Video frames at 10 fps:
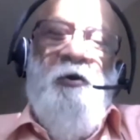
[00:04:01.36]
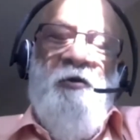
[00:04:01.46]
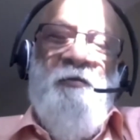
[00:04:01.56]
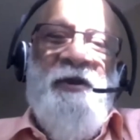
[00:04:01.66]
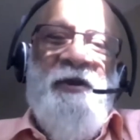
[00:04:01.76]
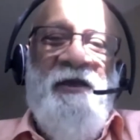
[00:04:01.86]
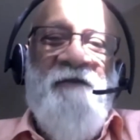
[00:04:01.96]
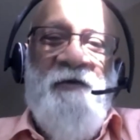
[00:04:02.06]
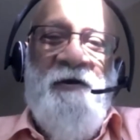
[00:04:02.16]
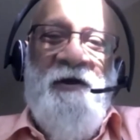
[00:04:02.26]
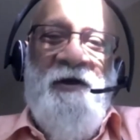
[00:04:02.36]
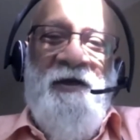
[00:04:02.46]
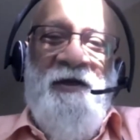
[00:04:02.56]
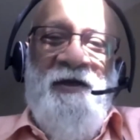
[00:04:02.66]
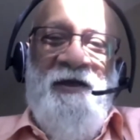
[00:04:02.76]
believer,
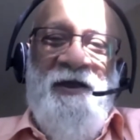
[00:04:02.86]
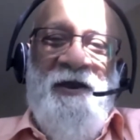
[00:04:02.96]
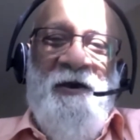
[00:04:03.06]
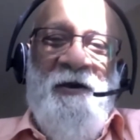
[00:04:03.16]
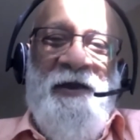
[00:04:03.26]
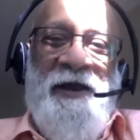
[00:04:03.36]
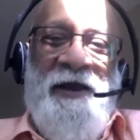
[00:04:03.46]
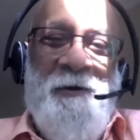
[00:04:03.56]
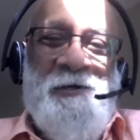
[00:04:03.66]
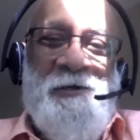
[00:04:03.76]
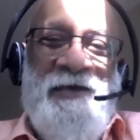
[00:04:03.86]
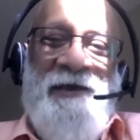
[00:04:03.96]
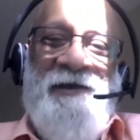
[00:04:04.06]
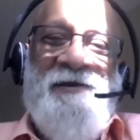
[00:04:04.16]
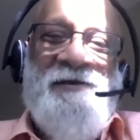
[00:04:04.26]
you know, in our
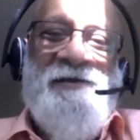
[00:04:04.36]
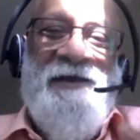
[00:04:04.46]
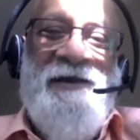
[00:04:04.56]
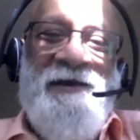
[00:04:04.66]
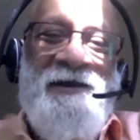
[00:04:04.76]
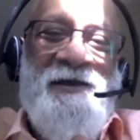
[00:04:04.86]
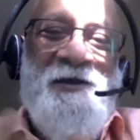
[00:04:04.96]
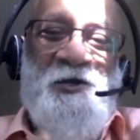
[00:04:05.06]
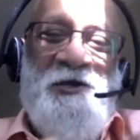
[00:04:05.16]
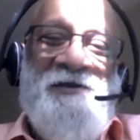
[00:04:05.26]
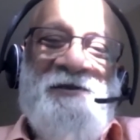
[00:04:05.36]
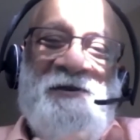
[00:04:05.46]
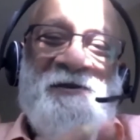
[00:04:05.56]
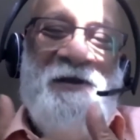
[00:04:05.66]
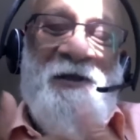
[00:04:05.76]
saints, in
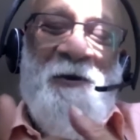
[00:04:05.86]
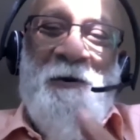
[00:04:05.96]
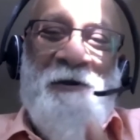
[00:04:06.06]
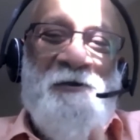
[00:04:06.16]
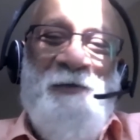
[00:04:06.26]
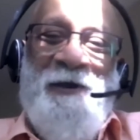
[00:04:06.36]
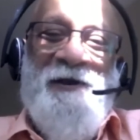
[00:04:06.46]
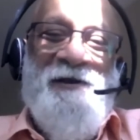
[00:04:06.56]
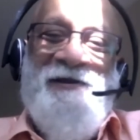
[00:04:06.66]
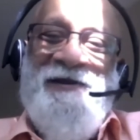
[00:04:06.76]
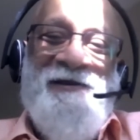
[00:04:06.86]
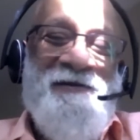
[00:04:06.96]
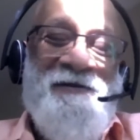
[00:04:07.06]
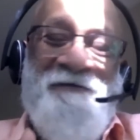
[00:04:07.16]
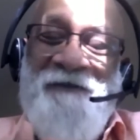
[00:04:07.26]
Jesus, in the Holy Spirit,
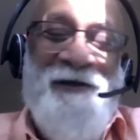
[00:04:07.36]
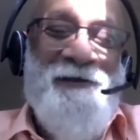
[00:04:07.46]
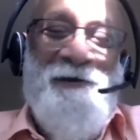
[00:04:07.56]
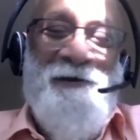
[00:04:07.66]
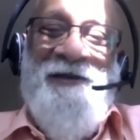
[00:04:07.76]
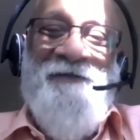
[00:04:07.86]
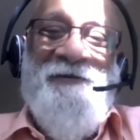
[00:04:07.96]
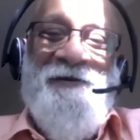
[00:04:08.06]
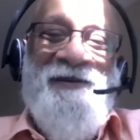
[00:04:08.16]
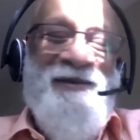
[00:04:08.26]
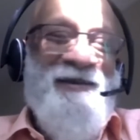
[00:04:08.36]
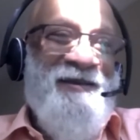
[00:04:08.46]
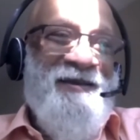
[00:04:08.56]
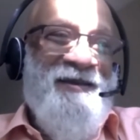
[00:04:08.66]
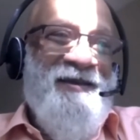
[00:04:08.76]
in the Father in heaven,
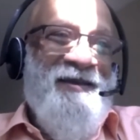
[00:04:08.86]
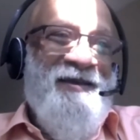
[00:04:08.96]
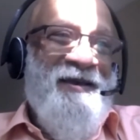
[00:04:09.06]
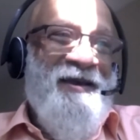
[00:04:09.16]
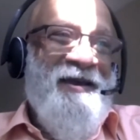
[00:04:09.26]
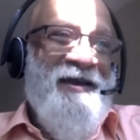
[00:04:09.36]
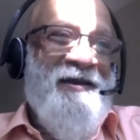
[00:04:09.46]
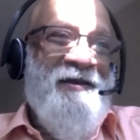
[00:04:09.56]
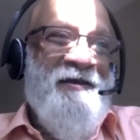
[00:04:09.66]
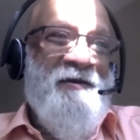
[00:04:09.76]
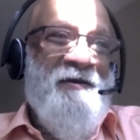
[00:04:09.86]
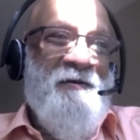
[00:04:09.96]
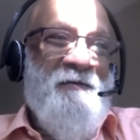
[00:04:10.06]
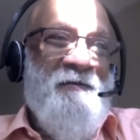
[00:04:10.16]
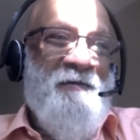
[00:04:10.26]
and
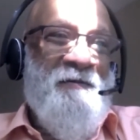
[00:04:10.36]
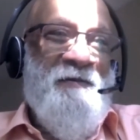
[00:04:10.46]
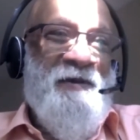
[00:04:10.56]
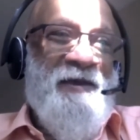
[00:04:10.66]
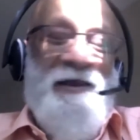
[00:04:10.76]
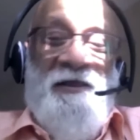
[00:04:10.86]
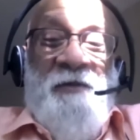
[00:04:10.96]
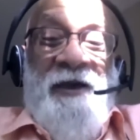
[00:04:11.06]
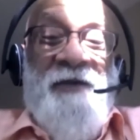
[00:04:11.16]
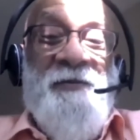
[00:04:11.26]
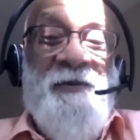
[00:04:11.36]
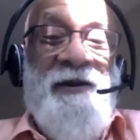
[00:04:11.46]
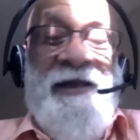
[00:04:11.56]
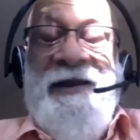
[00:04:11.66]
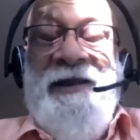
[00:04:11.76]
in the
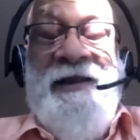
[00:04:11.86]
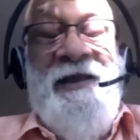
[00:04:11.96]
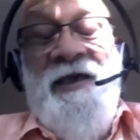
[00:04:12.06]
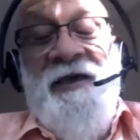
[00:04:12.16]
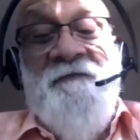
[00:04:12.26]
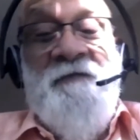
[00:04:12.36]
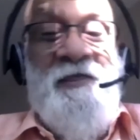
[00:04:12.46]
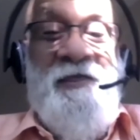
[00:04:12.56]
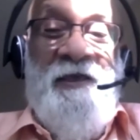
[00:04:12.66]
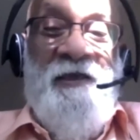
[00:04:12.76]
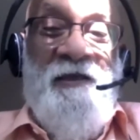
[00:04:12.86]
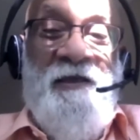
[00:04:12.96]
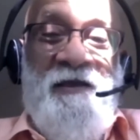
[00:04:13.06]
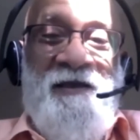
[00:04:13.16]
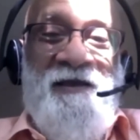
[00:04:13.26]
Bible, and in everything,
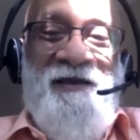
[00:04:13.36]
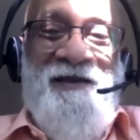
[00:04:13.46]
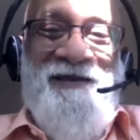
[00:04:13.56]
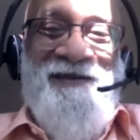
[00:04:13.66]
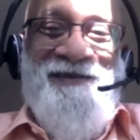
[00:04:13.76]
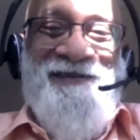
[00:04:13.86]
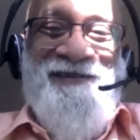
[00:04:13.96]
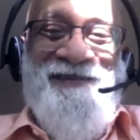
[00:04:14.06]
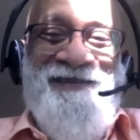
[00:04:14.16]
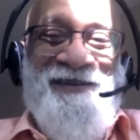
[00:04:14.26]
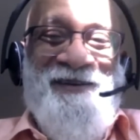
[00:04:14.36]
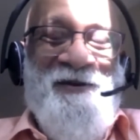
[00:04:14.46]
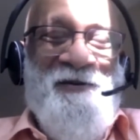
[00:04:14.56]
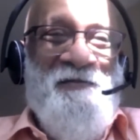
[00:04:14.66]
you know,